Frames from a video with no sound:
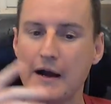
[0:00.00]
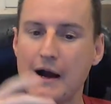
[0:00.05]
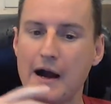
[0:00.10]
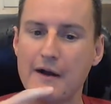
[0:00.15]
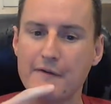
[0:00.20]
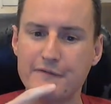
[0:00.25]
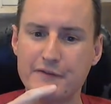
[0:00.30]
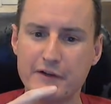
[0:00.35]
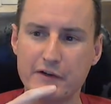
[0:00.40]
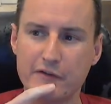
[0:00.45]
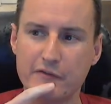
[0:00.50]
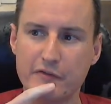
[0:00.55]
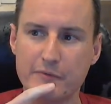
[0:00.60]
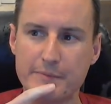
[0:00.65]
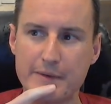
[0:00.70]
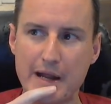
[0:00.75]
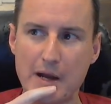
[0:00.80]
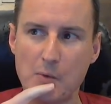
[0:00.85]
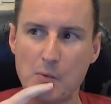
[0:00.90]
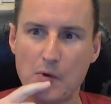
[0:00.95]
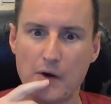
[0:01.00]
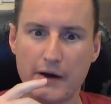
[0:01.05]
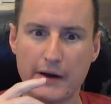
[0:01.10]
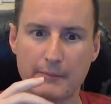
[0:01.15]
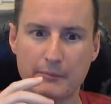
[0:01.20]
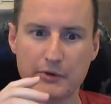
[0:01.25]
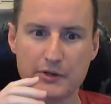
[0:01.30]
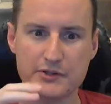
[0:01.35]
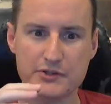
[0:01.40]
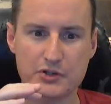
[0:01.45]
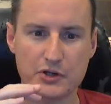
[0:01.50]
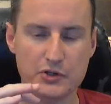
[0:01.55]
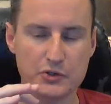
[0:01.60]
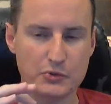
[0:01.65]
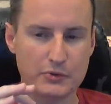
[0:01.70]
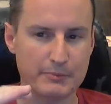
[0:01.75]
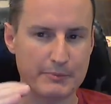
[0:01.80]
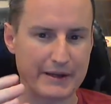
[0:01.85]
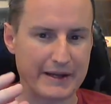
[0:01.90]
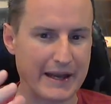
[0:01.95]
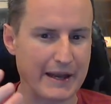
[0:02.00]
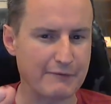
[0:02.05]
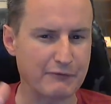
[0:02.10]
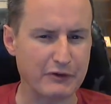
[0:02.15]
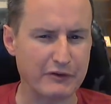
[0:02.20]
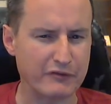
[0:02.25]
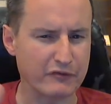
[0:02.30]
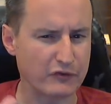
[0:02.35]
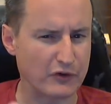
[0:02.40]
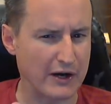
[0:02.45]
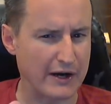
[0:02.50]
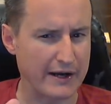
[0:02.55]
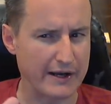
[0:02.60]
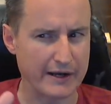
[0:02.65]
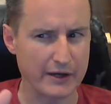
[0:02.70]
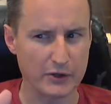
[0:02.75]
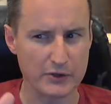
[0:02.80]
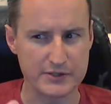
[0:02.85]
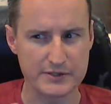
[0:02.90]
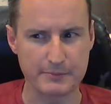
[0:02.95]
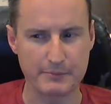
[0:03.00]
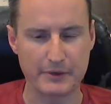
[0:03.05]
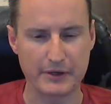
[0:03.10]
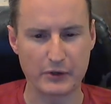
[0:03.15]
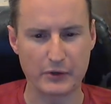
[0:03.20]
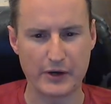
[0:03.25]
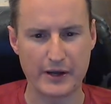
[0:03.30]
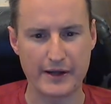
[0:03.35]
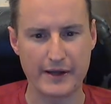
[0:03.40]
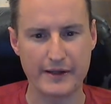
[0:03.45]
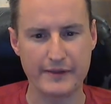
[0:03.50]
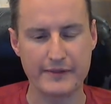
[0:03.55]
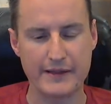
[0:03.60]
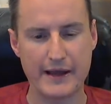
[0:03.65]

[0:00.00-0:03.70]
I figured from now on, I'm going to start doing like every Friday or something like